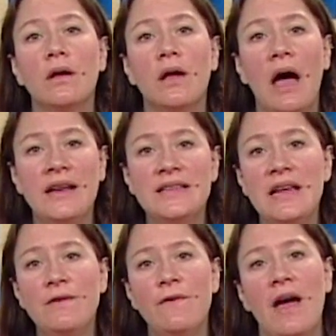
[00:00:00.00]

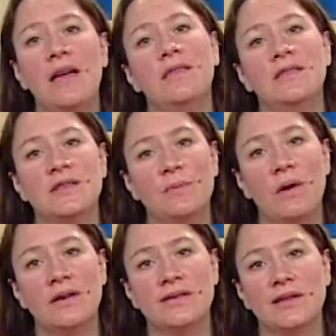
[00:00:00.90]
Identifying the
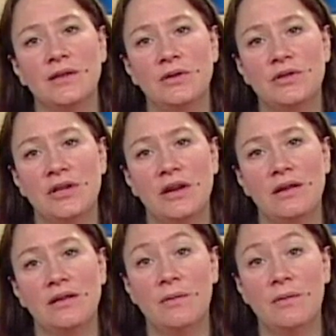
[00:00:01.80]
smartest solution,